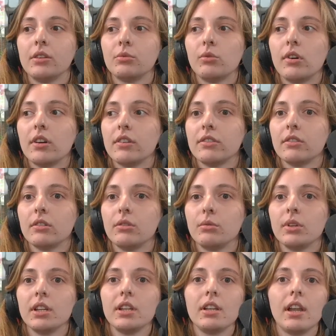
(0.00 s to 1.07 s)
was
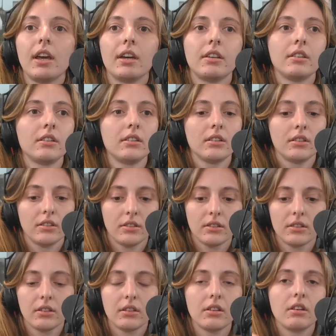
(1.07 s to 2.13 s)
really like
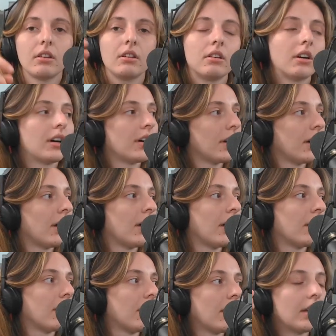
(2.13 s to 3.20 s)

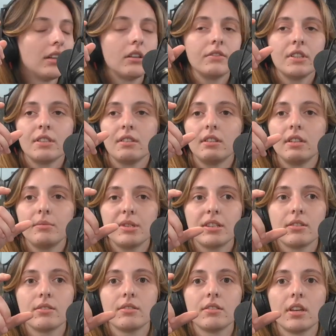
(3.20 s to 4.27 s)
I love the city
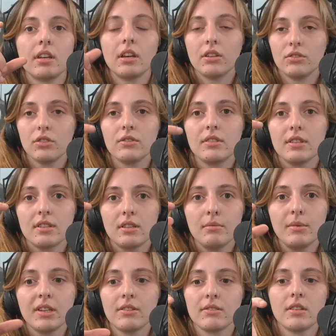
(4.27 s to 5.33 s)
and I choose the city
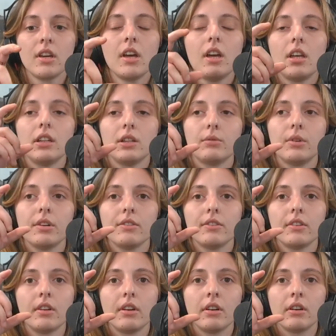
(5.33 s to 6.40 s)
because there was
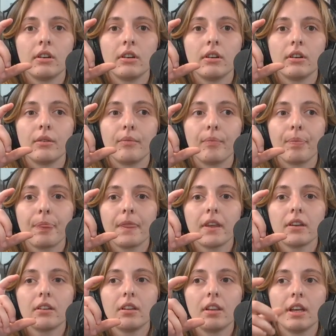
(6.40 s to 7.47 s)

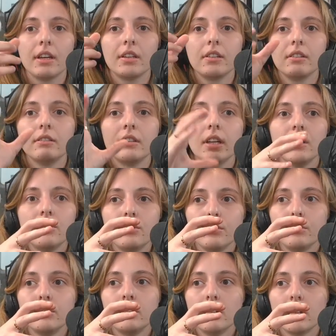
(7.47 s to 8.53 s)
like
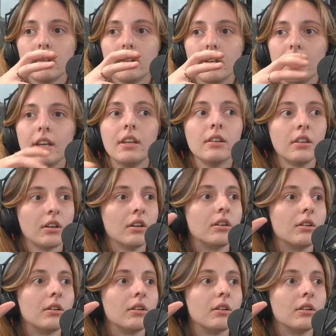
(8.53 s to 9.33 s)
nature in a